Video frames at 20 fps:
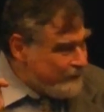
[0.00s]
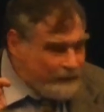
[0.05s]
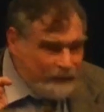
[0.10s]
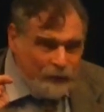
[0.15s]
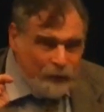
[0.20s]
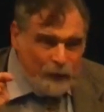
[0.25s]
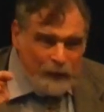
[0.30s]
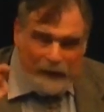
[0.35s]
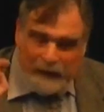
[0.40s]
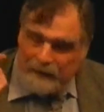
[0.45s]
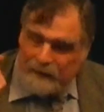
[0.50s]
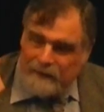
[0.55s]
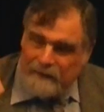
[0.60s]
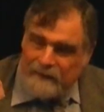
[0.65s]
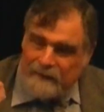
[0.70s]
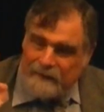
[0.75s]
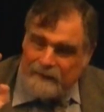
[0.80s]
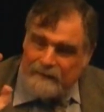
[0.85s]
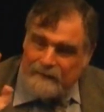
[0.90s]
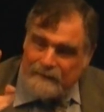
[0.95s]
you get
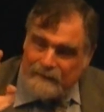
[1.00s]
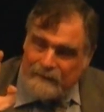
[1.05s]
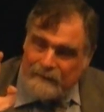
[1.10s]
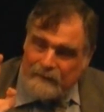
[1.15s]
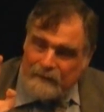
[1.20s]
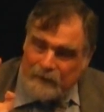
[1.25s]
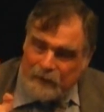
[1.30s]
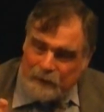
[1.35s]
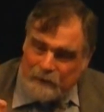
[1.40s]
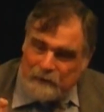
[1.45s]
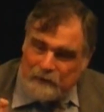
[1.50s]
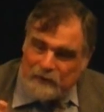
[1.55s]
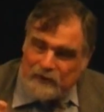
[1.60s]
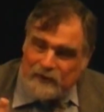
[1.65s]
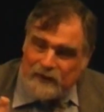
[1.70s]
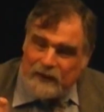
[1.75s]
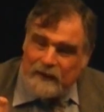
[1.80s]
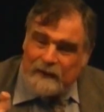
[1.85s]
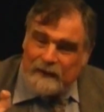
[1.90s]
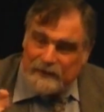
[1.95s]
the
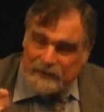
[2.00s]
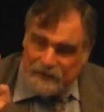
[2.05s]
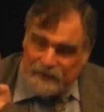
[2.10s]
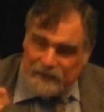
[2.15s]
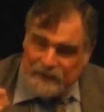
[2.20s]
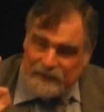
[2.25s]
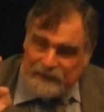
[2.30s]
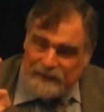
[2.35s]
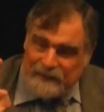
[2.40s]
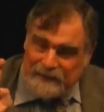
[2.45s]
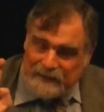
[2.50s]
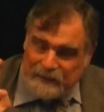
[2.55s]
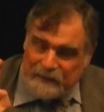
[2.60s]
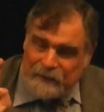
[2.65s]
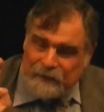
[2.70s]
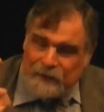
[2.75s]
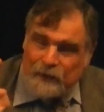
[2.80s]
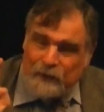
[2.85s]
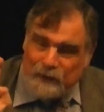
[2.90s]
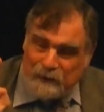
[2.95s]
Christology, the
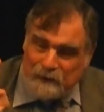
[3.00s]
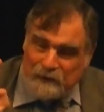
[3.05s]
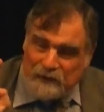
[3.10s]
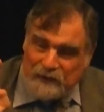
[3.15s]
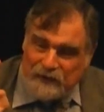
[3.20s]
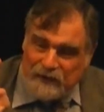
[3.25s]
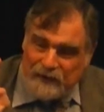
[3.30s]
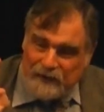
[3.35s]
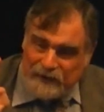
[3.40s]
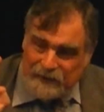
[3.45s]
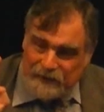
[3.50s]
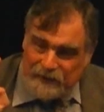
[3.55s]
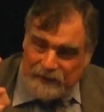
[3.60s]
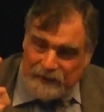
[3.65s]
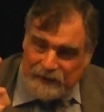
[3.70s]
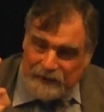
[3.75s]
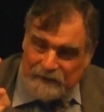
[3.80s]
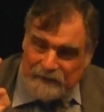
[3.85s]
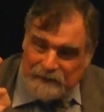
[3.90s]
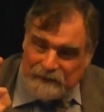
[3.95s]
full
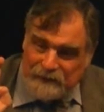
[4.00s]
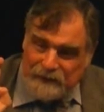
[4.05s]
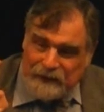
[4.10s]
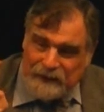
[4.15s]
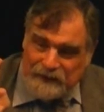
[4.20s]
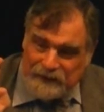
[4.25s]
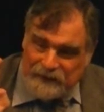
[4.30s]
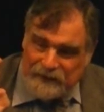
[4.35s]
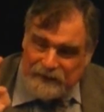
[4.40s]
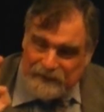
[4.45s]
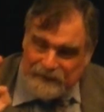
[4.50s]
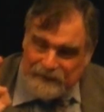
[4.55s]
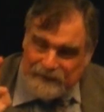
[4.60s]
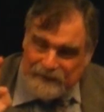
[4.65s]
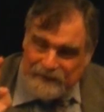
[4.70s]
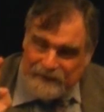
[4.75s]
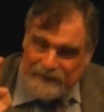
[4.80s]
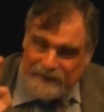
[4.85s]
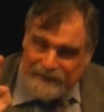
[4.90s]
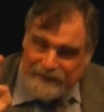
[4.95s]
Christology of Christ,
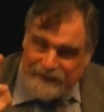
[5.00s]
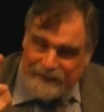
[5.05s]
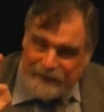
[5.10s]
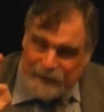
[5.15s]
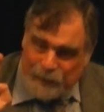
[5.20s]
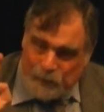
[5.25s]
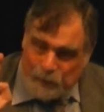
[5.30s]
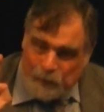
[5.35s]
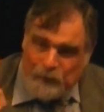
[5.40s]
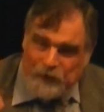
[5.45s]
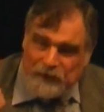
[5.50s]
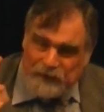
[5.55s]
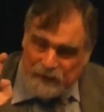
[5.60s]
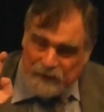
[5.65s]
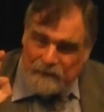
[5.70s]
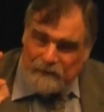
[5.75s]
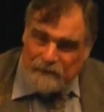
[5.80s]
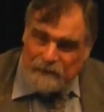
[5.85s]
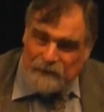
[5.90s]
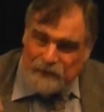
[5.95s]
the
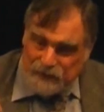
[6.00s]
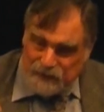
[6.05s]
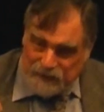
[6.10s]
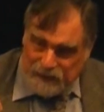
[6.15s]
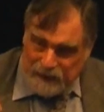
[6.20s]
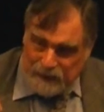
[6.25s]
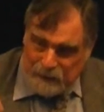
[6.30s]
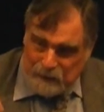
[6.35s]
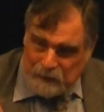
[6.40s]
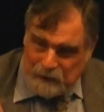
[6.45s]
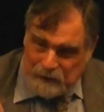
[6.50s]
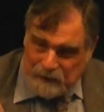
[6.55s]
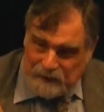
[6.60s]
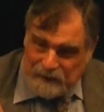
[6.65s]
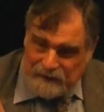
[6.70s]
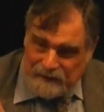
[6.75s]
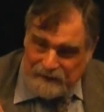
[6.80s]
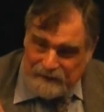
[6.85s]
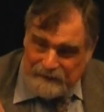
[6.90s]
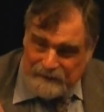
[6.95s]
risen crucified one.
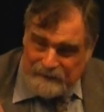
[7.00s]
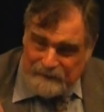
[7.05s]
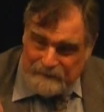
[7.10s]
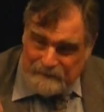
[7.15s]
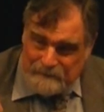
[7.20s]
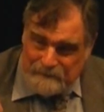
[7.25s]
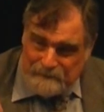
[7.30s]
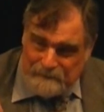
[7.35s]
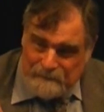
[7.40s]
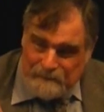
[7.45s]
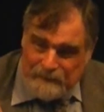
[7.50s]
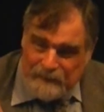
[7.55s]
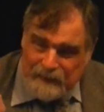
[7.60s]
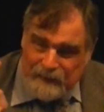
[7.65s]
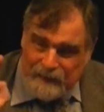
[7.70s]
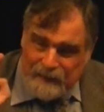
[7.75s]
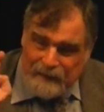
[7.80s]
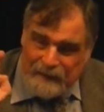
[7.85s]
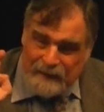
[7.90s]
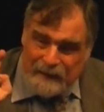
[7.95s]

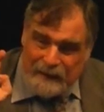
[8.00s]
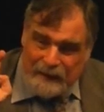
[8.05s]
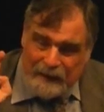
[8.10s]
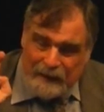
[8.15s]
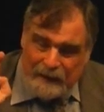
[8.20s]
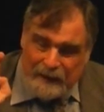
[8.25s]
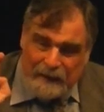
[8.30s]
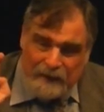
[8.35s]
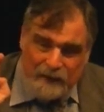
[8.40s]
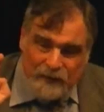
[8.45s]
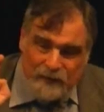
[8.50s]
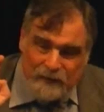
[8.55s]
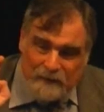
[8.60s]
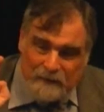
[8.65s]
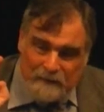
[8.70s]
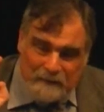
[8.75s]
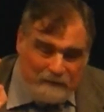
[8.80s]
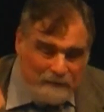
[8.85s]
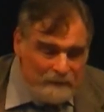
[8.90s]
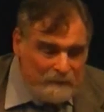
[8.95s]
And that's
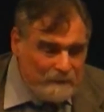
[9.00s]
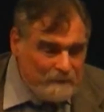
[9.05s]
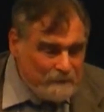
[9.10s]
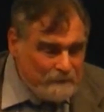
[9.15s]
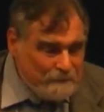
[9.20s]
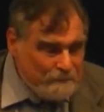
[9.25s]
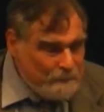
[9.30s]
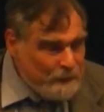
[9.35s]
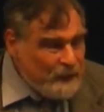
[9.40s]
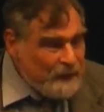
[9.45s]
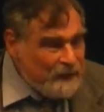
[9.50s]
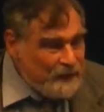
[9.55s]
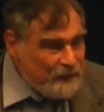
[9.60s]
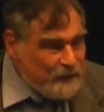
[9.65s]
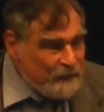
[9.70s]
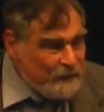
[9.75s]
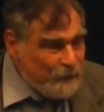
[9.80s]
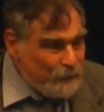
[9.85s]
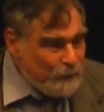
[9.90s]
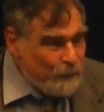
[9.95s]

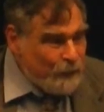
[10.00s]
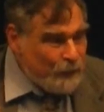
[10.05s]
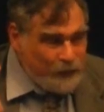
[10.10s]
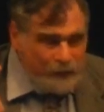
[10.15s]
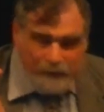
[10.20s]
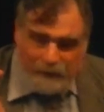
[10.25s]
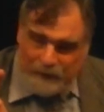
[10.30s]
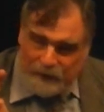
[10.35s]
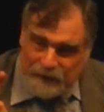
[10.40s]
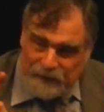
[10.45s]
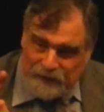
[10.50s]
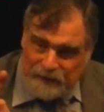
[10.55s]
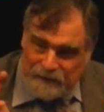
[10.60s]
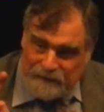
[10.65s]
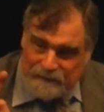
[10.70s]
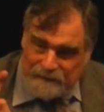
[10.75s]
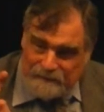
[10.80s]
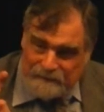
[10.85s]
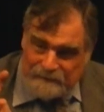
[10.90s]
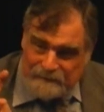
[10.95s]
basic for both of us.
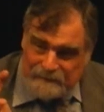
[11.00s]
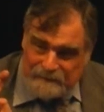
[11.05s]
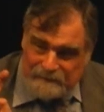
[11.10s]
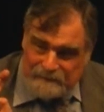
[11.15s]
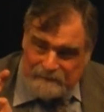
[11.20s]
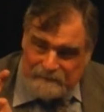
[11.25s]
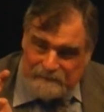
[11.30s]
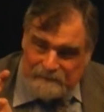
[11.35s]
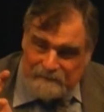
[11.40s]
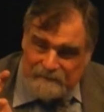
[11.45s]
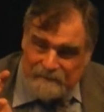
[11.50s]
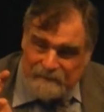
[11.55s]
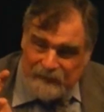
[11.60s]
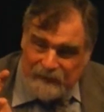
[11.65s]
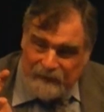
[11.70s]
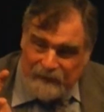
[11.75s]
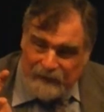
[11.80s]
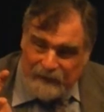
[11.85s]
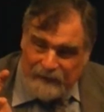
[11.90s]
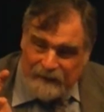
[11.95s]

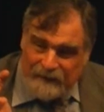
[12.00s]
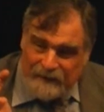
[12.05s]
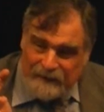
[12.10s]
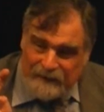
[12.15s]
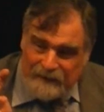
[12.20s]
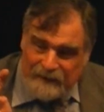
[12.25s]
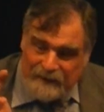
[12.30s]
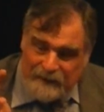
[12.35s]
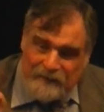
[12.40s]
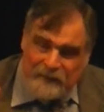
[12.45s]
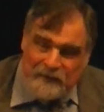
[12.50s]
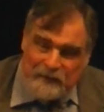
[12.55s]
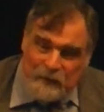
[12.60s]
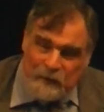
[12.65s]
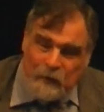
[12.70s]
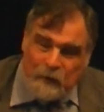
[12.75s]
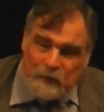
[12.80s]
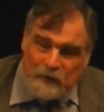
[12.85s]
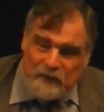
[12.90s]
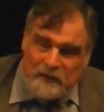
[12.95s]
Right? This is the
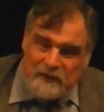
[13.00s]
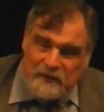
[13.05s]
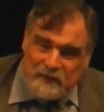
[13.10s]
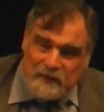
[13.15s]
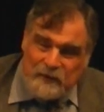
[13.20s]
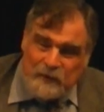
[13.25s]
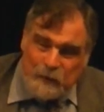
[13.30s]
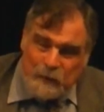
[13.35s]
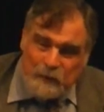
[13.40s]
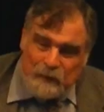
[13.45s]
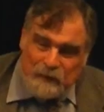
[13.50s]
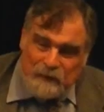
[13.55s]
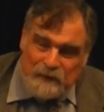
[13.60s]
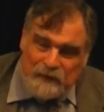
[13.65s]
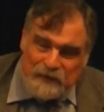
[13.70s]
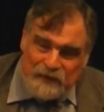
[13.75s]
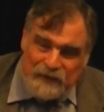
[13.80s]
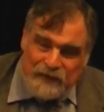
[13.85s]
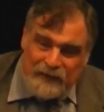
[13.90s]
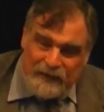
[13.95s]
whole of
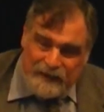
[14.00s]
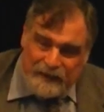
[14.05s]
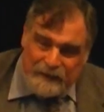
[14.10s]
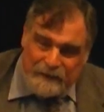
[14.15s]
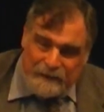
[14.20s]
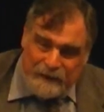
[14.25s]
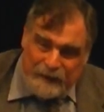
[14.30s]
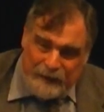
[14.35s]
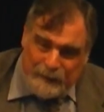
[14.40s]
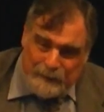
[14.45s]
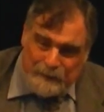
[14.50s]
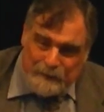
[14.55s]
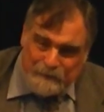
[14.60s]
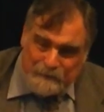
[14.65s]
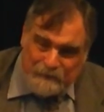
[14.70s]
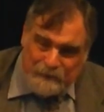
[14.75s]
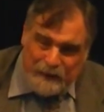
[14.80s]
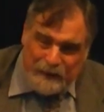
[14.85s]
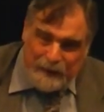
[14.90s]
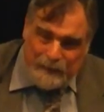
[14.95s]
Christianity, right
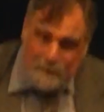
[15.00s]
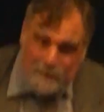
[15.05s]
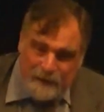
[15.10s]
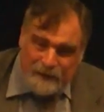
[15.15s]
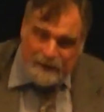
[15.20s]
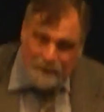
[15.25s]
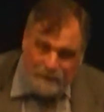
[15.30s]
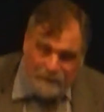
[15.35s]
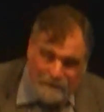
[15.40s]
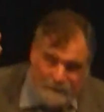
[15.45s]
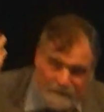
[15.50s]
up there.